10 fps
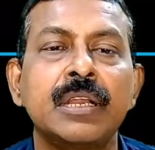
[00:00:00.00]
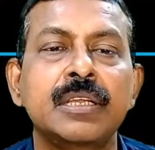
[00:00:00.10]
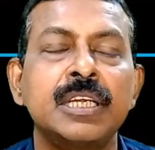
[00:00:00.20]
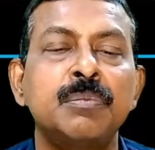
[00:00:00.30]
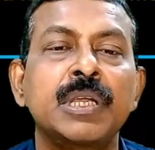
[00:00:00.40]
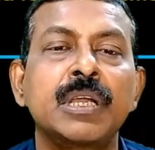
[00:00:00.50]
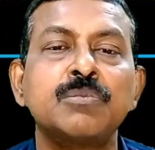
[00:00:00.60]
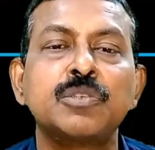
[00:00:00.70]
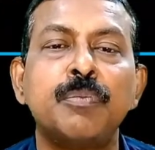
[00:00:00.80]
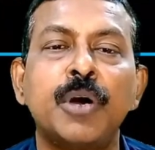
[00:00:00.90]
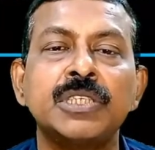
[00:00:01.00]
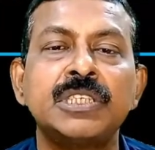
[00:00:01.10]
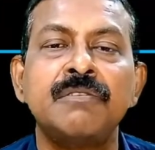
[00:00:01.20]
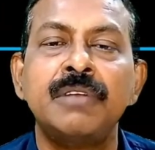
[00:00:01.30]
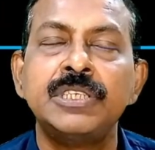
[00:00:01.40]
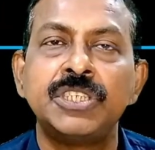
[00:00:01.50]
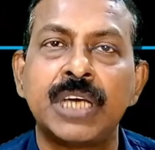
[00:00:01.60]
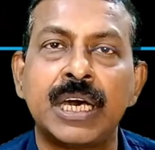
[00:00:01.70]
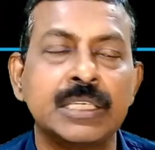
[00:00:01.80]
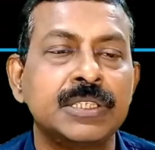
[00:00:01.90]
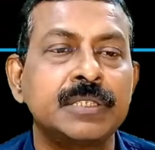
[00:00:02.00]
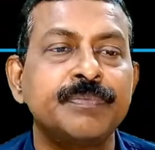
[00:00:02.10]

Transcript: it becomes positively charged,